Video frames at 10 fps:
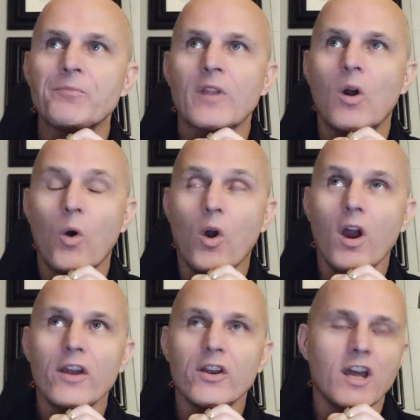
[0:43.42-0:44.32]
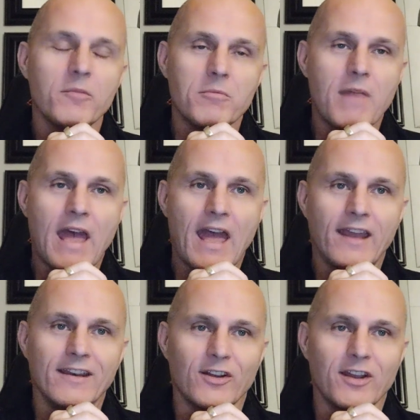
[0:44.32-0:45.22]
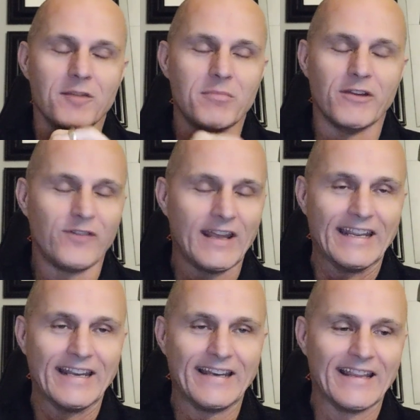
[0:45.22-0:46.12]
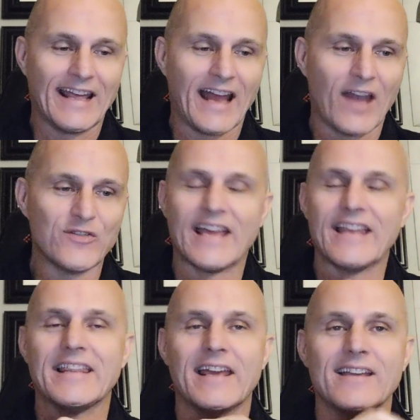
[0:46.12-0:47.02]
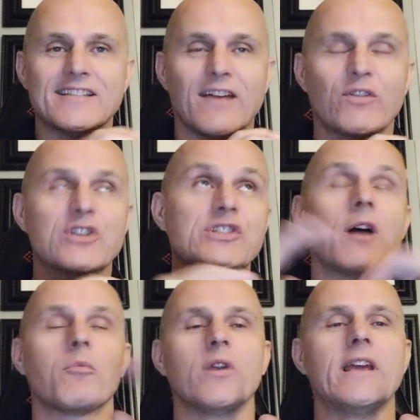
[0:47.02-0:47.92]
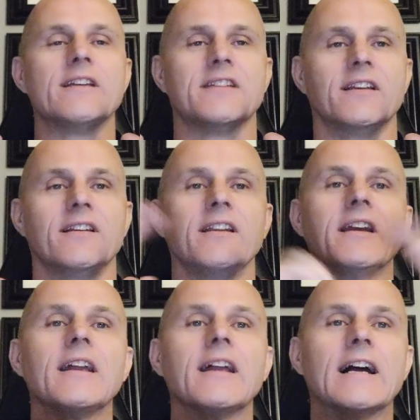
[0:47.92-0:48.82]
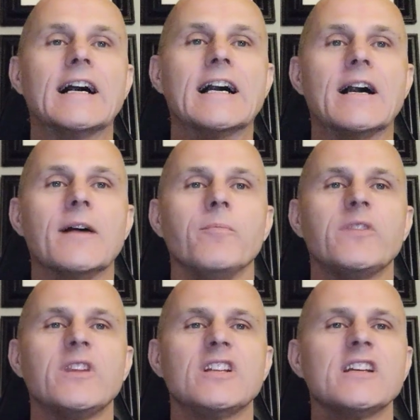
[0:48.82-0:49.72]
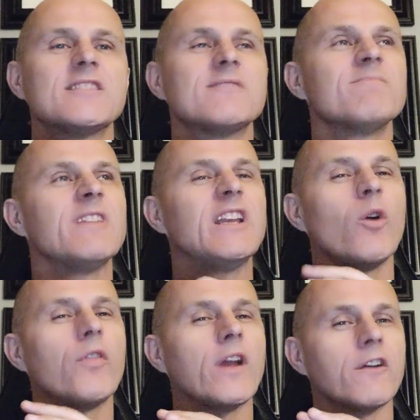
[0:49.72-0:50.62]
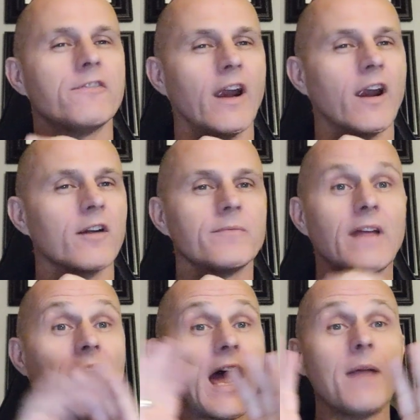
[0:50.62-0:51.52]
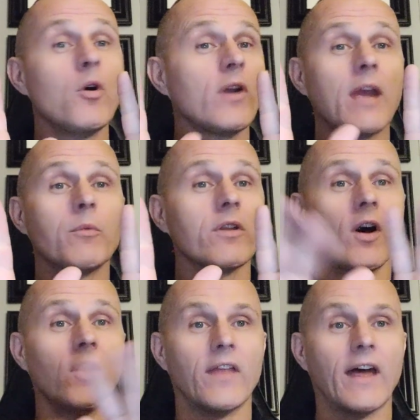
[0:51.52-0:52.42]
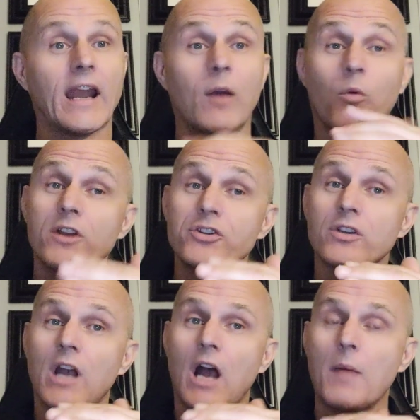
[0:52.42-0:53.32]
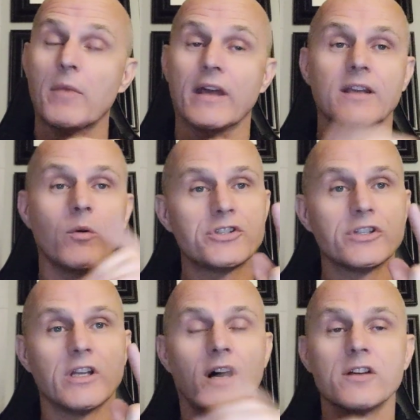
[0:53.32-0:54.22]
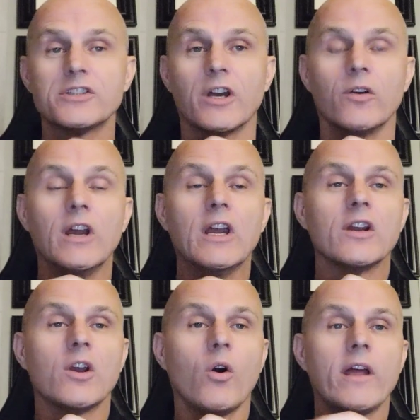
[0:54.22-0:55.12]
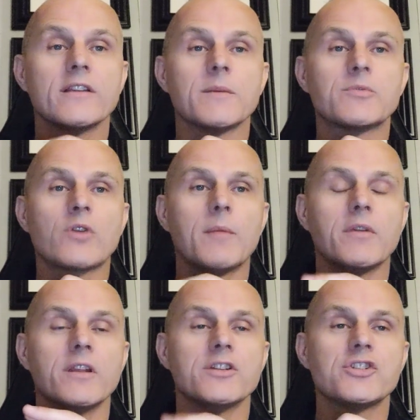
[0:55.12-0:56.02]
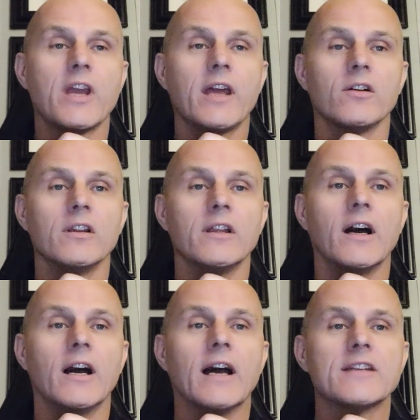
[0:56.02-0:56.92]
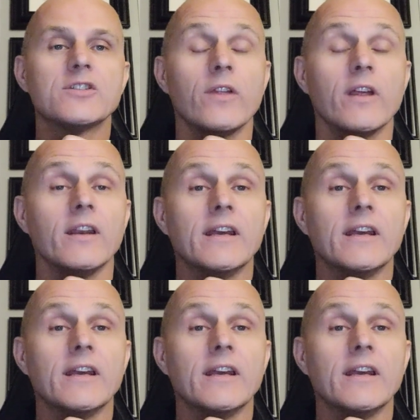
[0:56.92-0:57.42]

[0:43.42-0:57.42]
or you're going to be mad and you're going to be offended that I've said things that for some reason um, you just you don't think are fair. I'm okay with all of that. I want you to comment. I want you to also go ahead and subscribe to this channel uh, so that